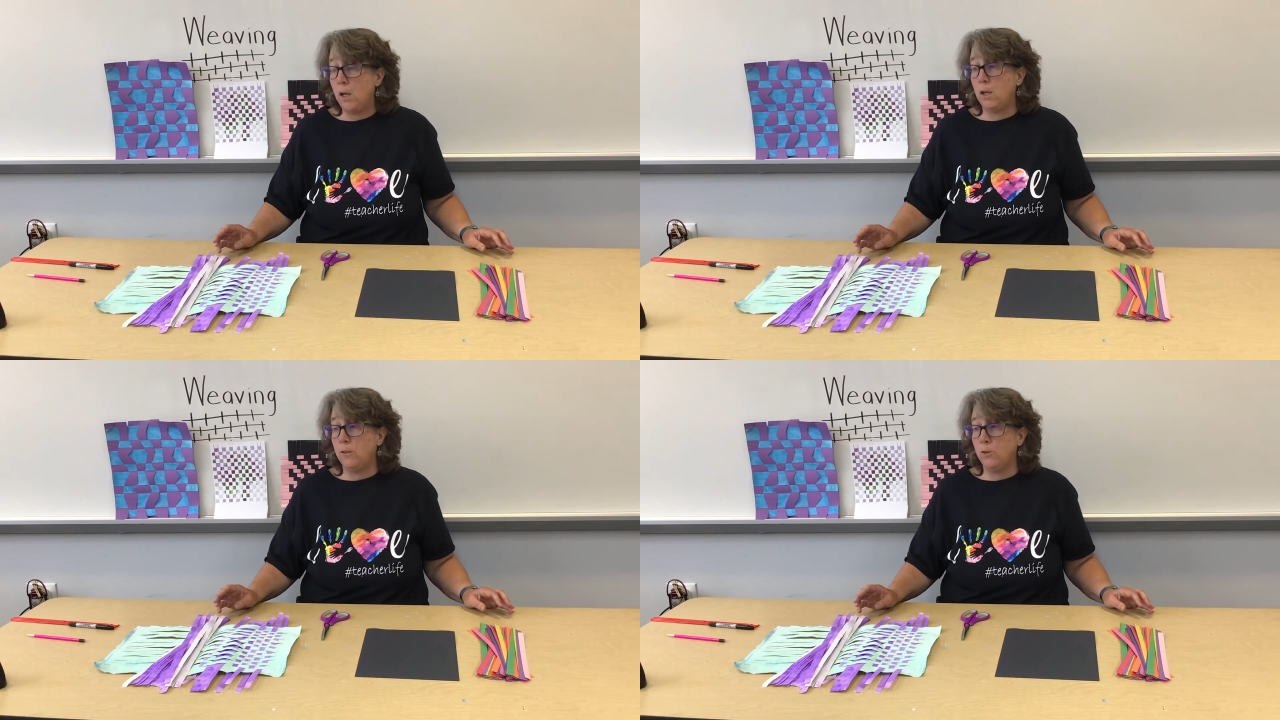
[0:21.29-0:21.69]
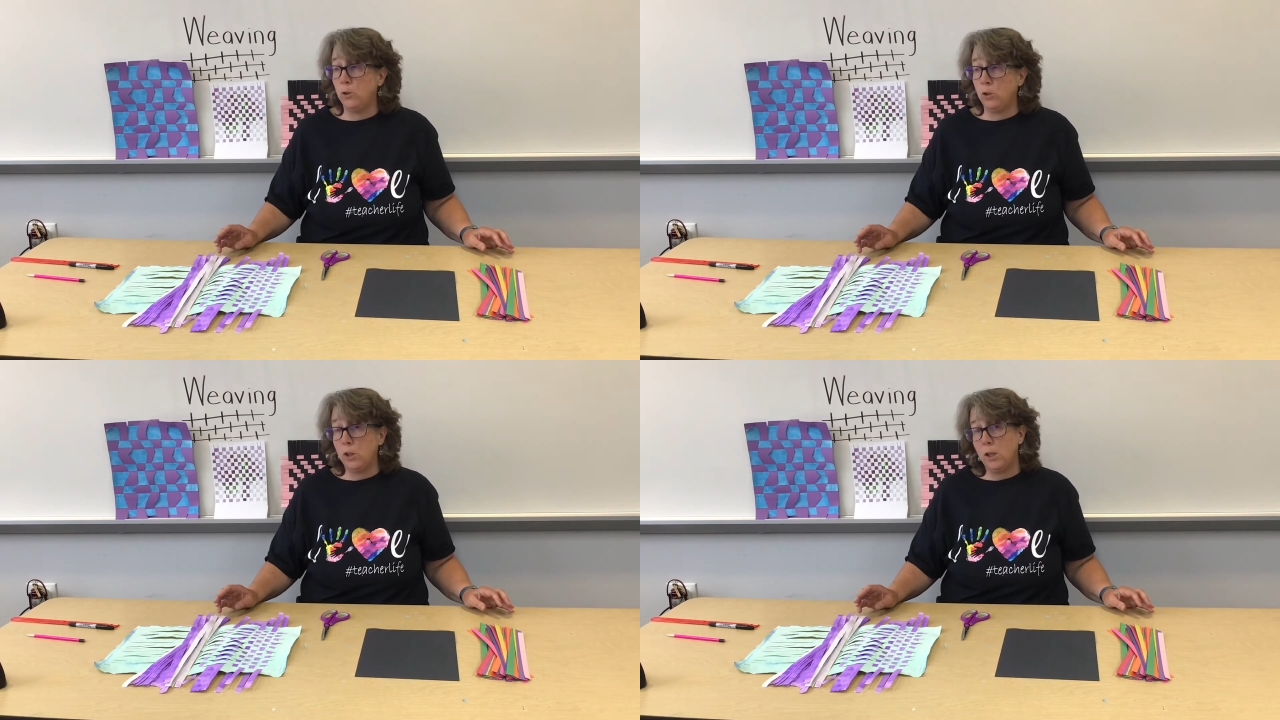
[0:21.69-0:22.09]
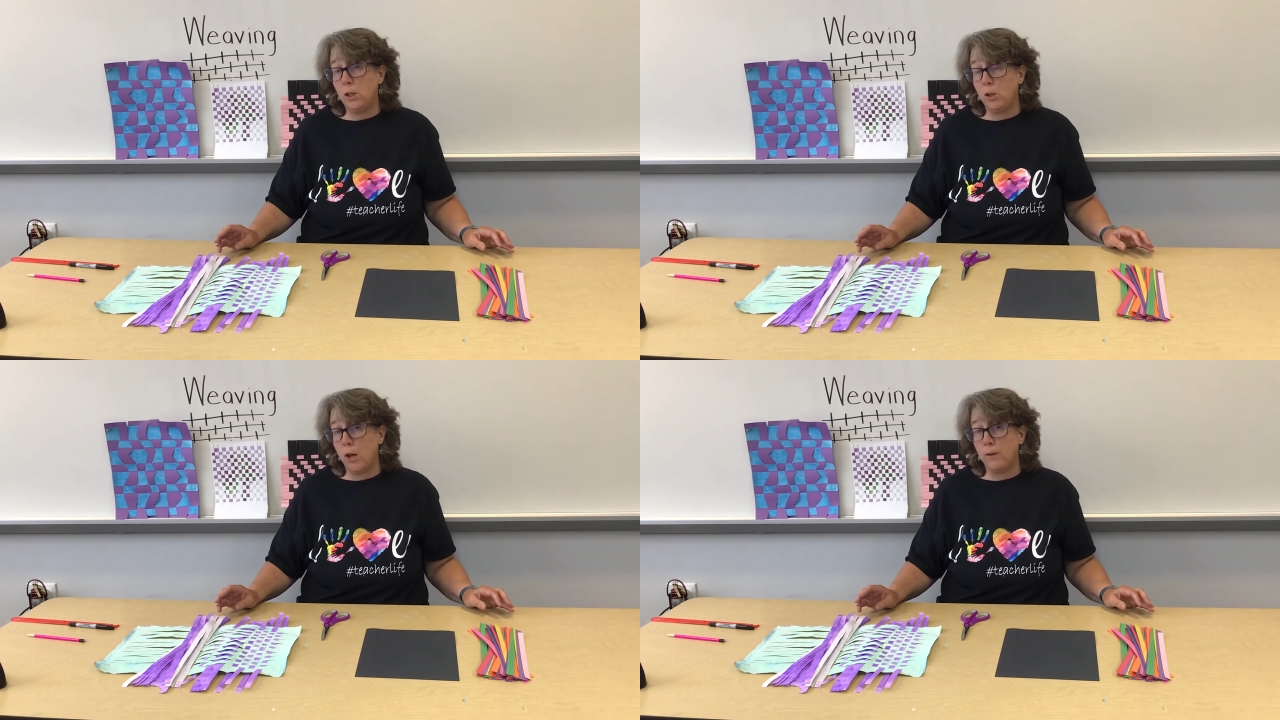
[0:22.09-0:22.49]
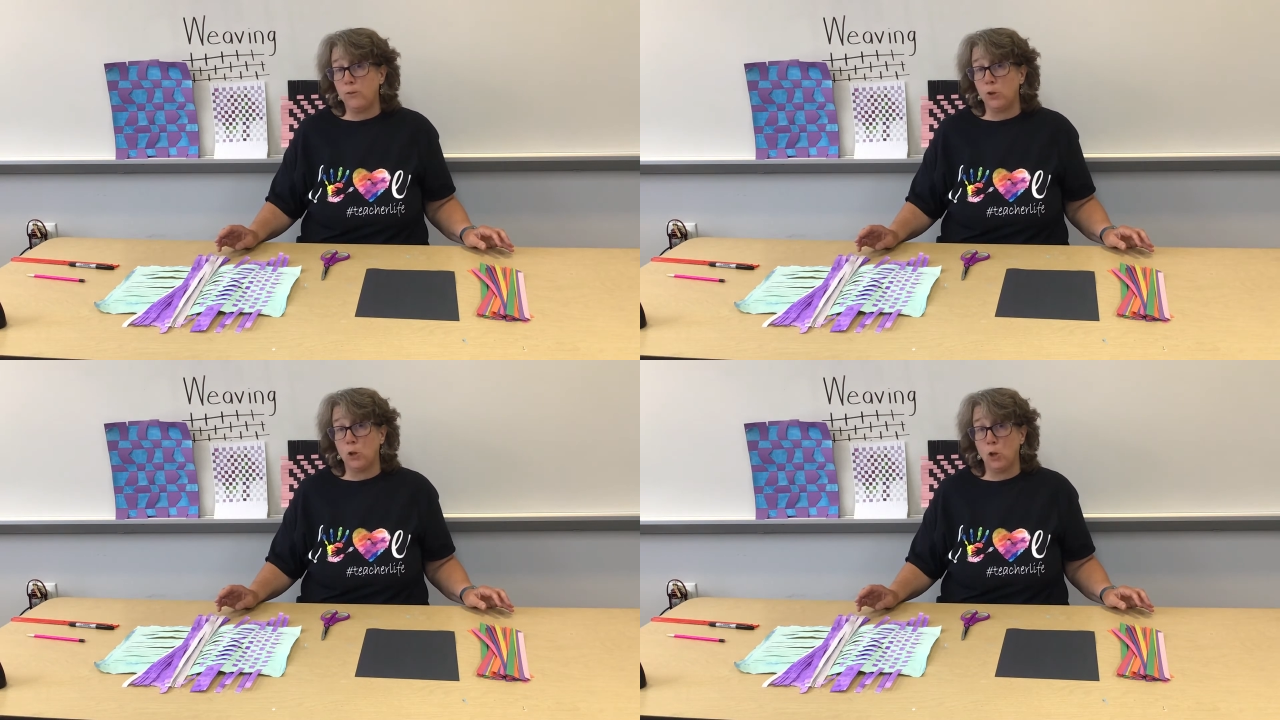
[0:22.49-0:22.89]
And if you look at a lot of
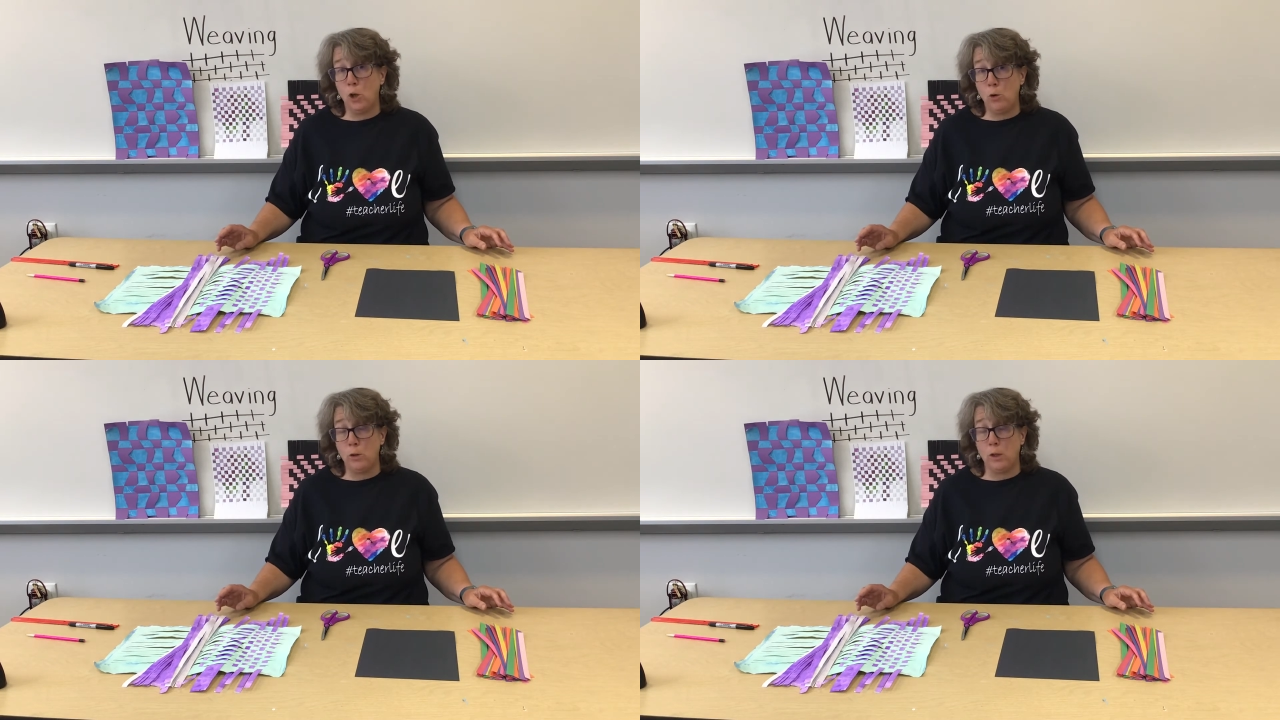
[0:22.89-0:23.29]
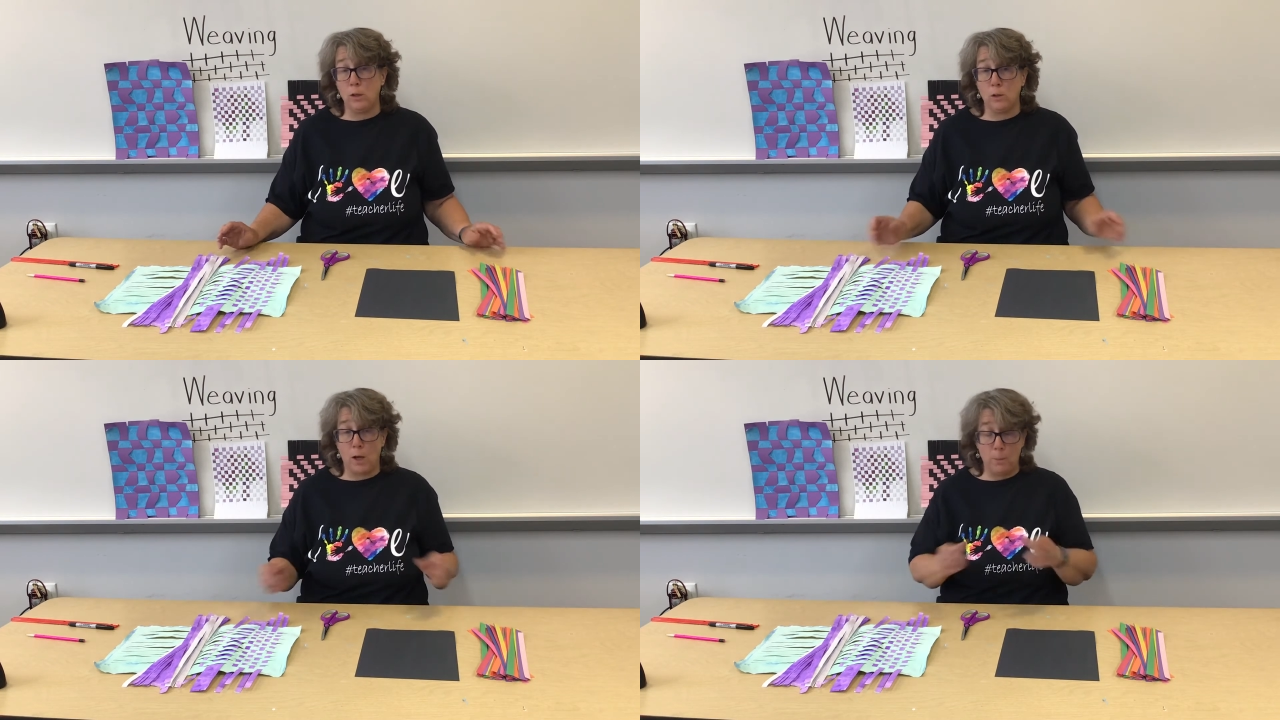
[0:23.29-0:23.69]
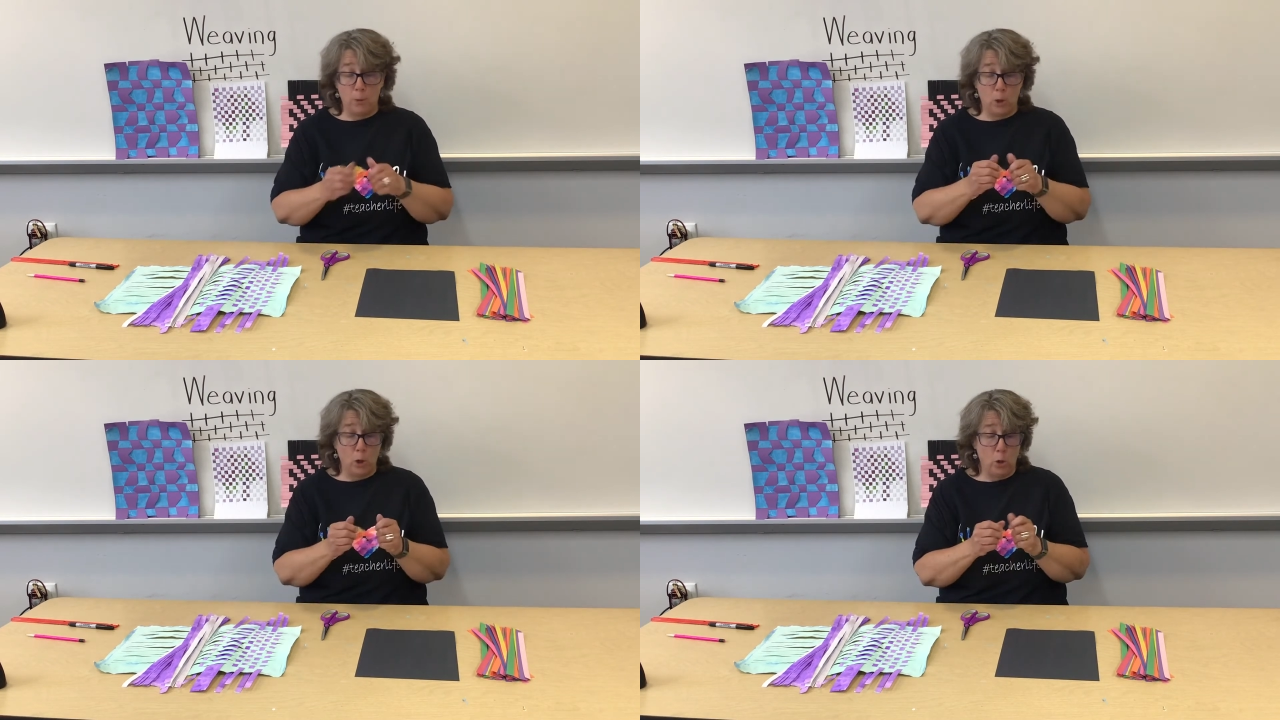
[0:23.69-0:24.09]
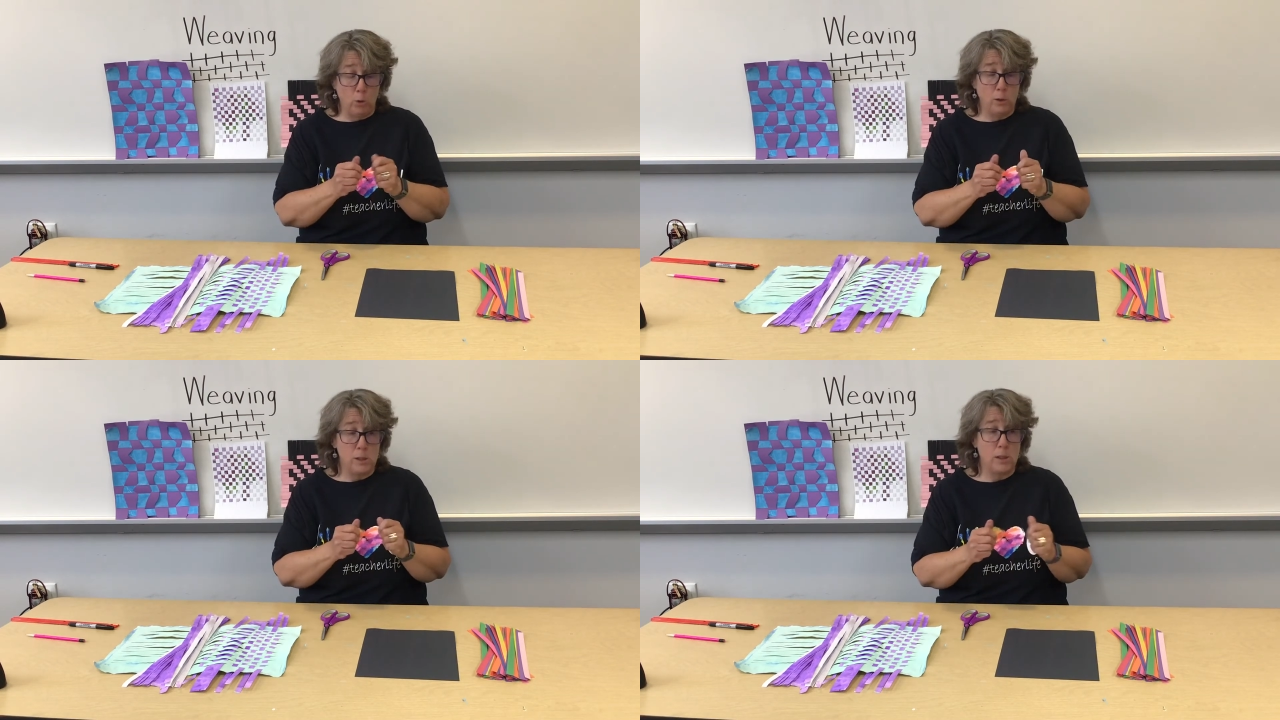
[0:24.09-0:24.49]
your clothing up
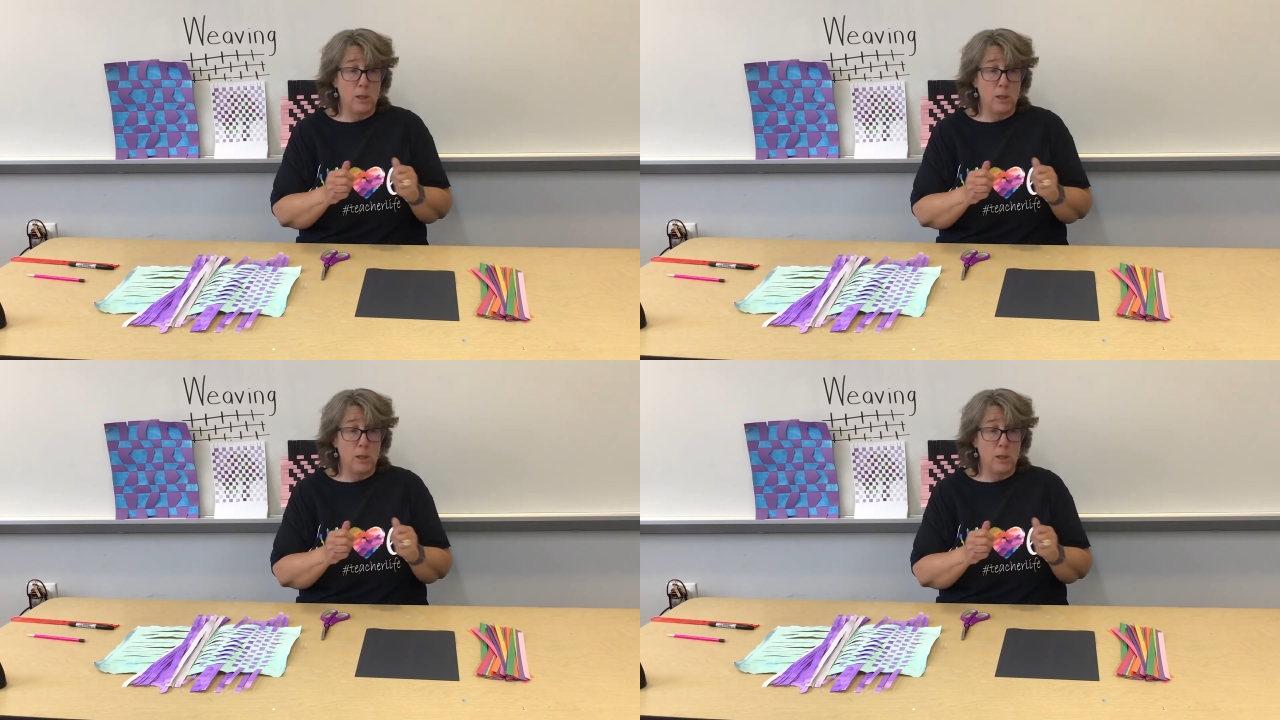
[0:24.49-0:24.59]
close,